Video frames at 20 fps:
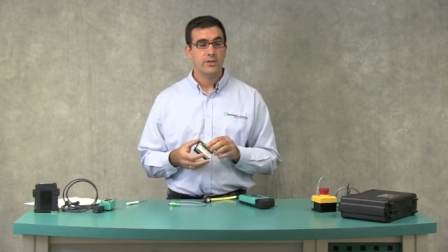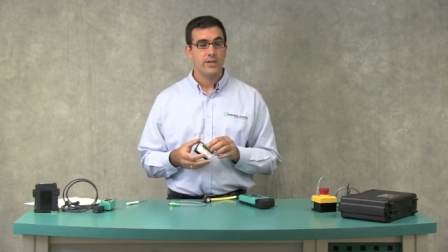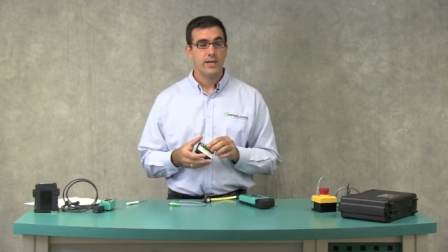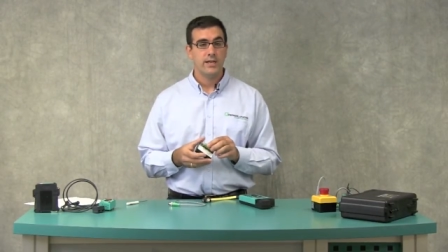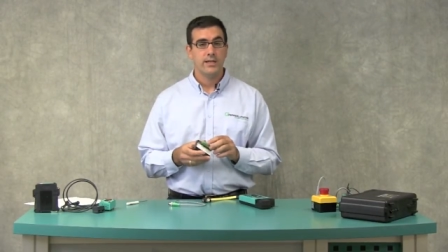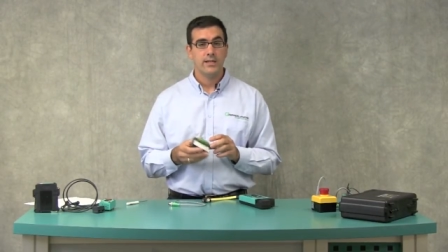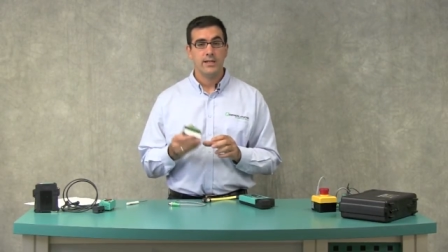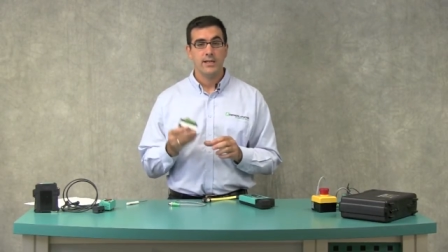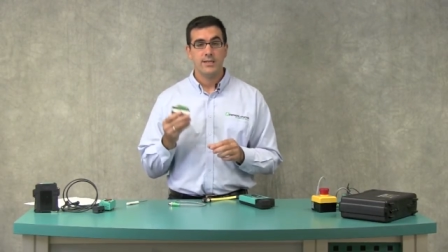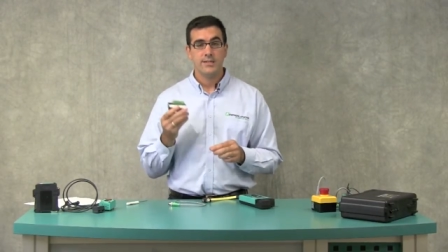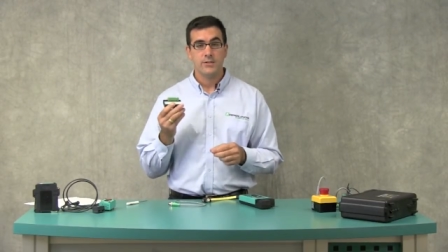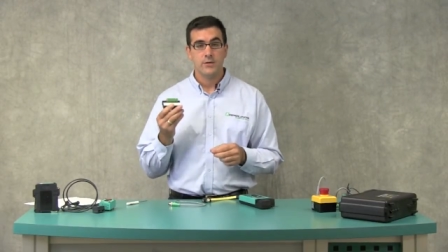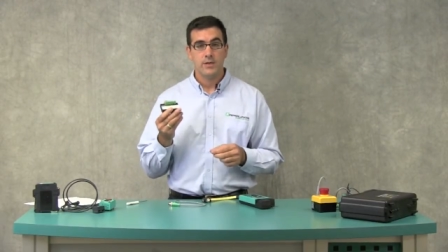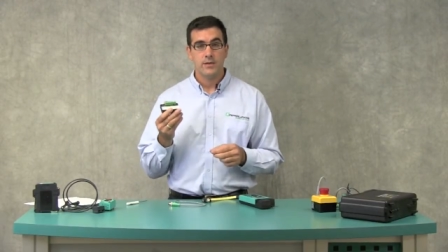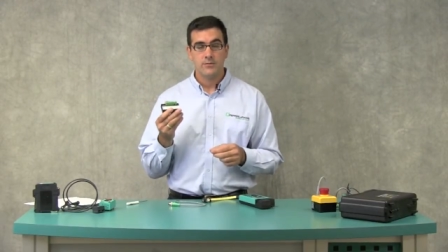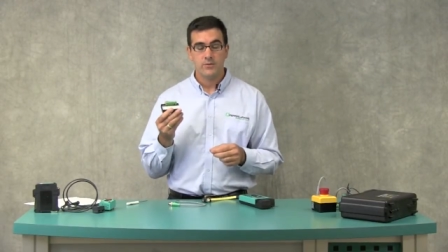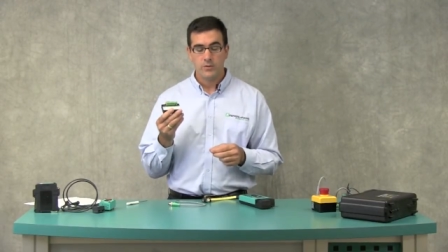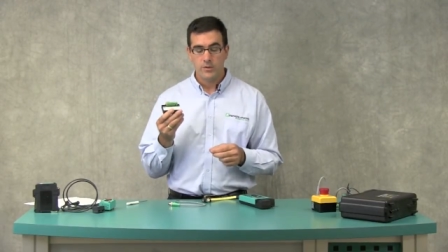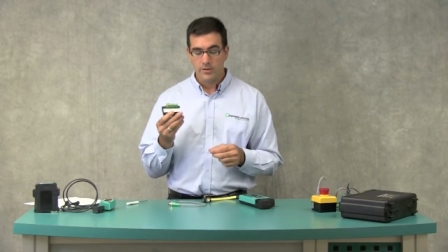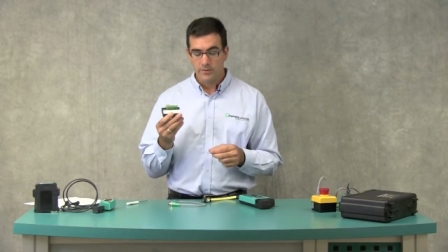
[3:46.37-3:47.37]
jack and has no
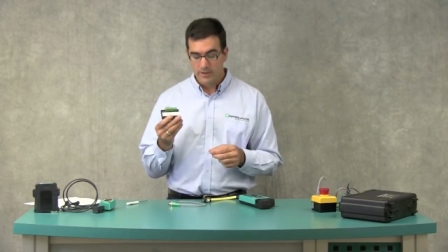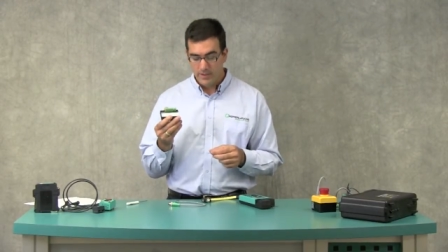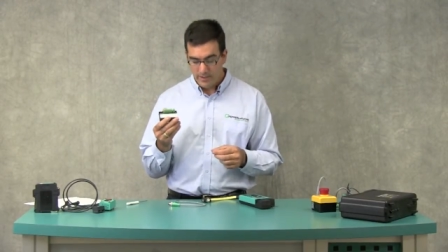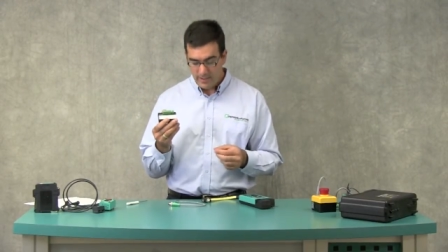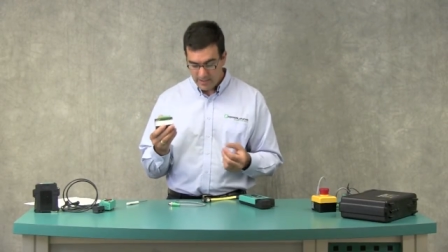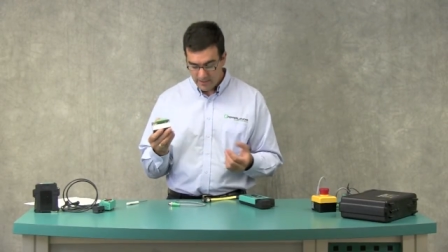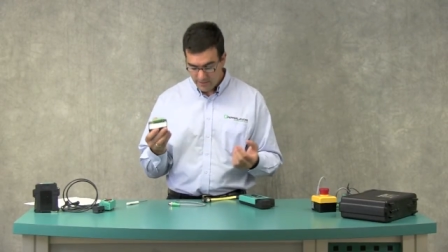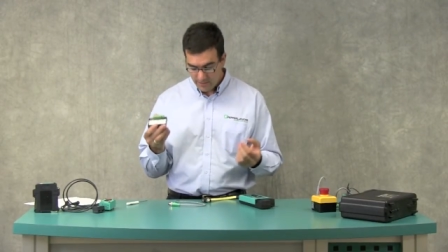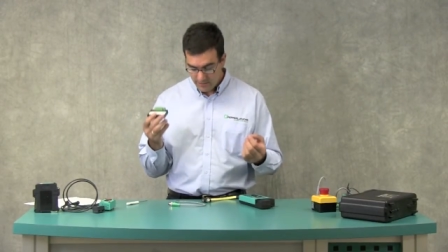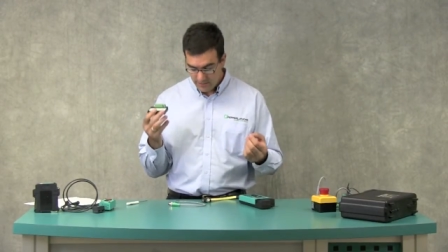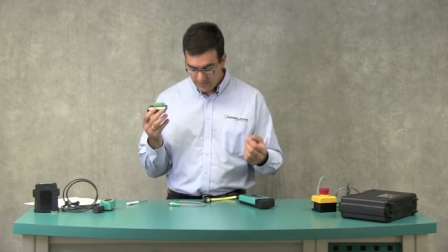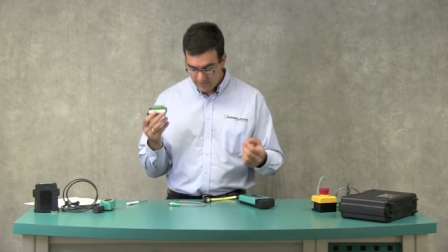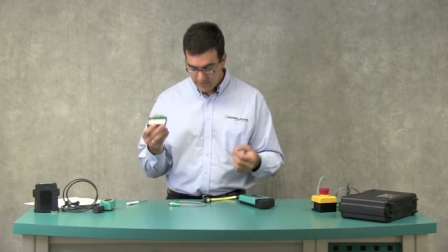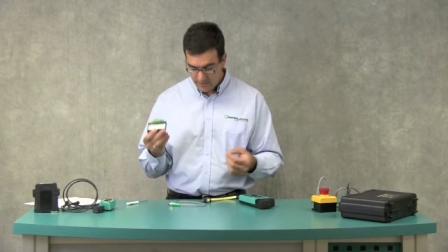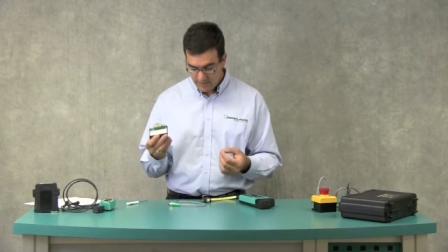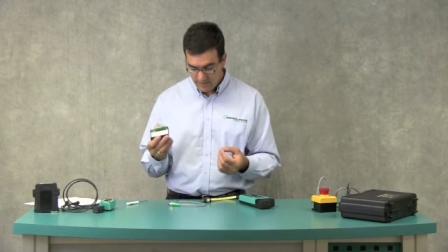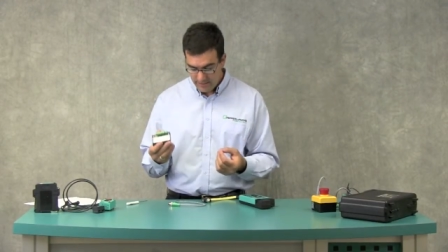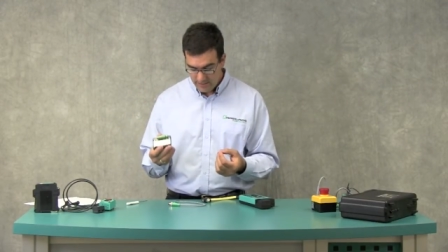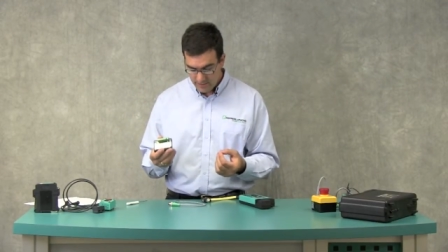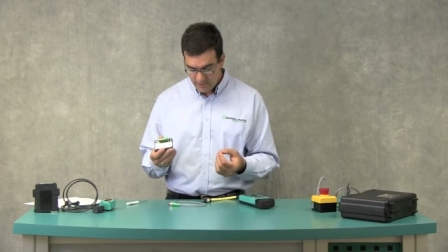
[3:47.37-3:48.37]
M12 connector. It
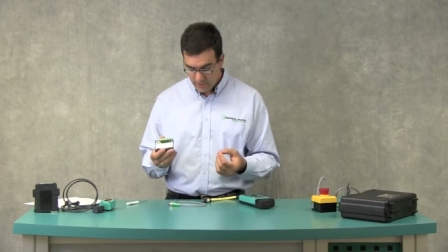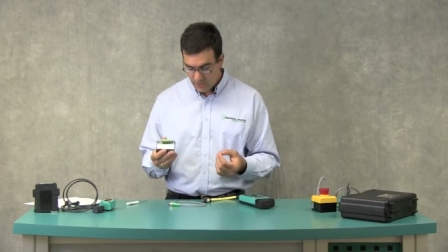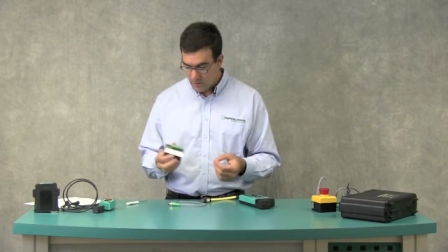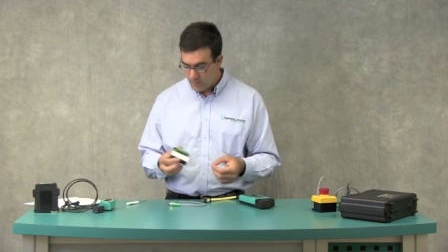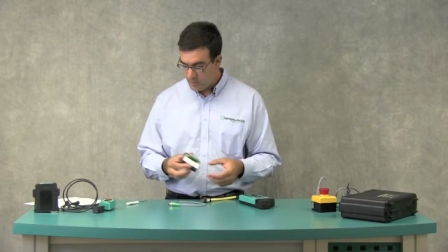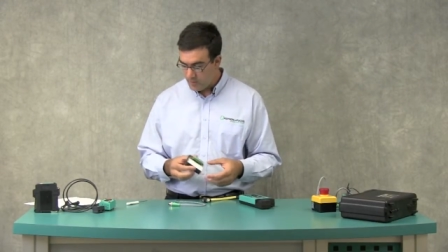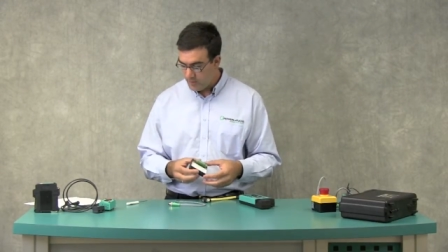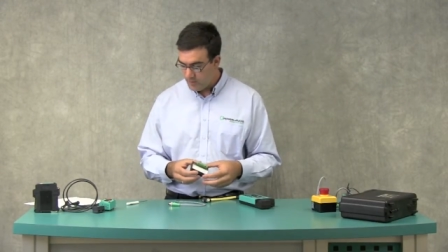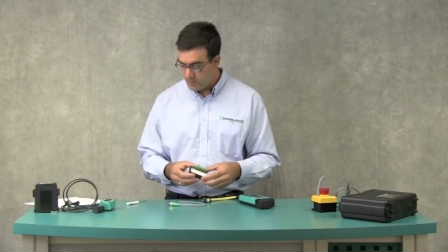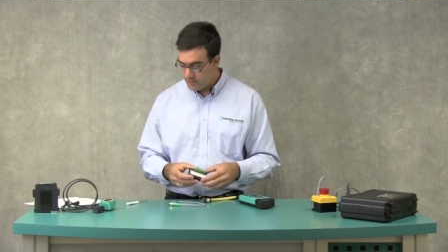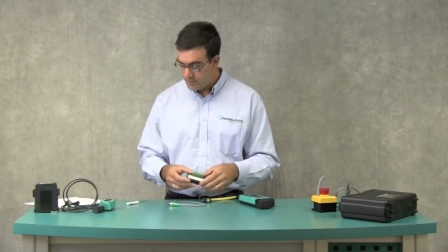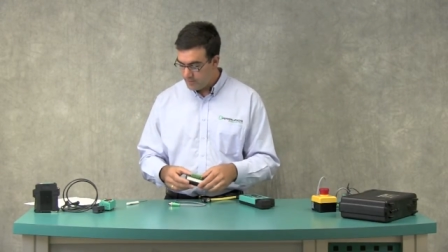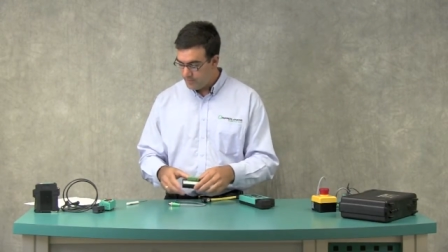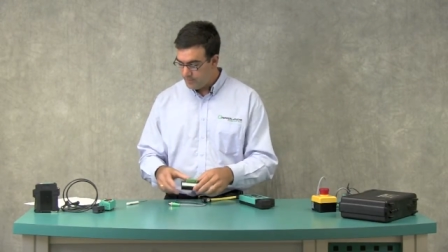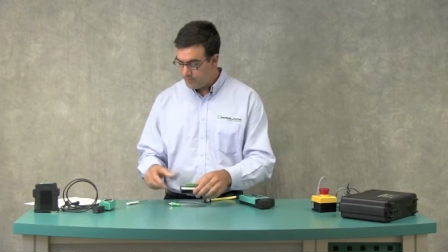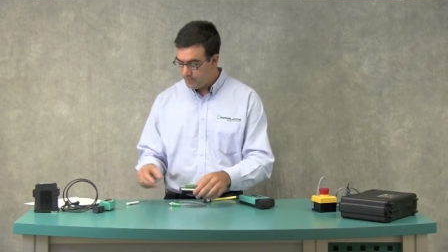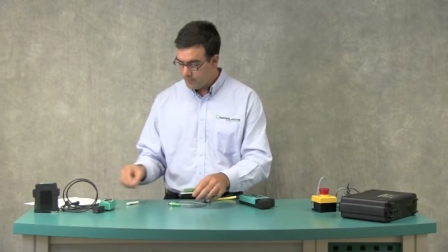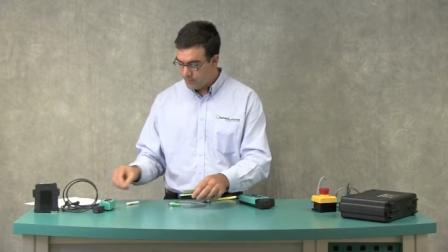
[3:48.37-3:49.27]
just has terminals.